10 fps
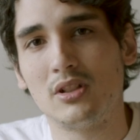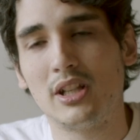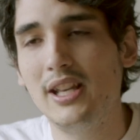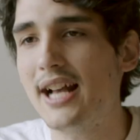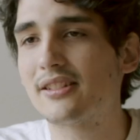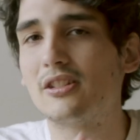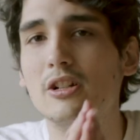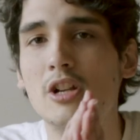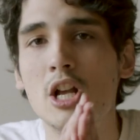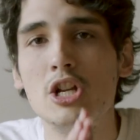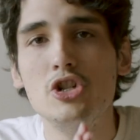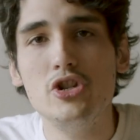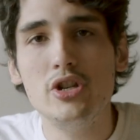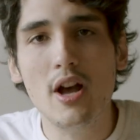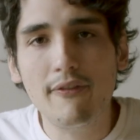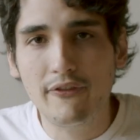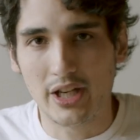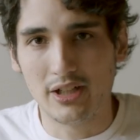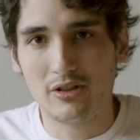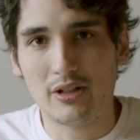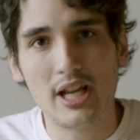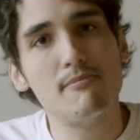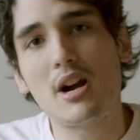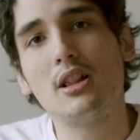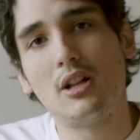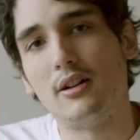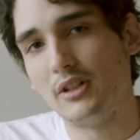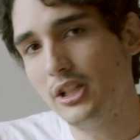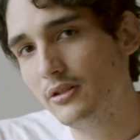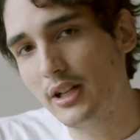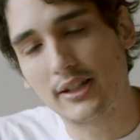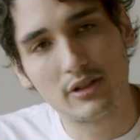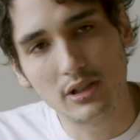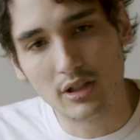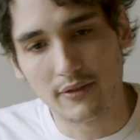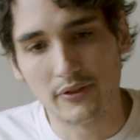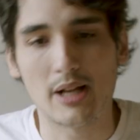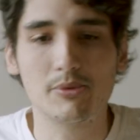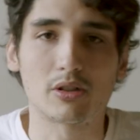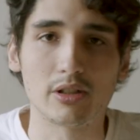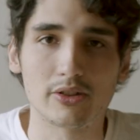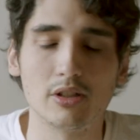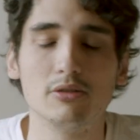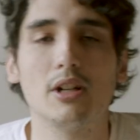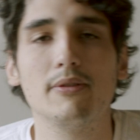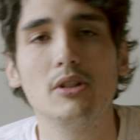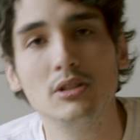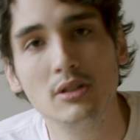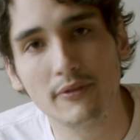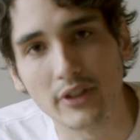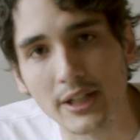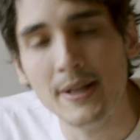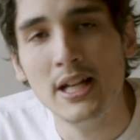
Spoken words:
He has done nothing to gain my love. Leon has done nothing. I'm sorry, son, you have done nothing.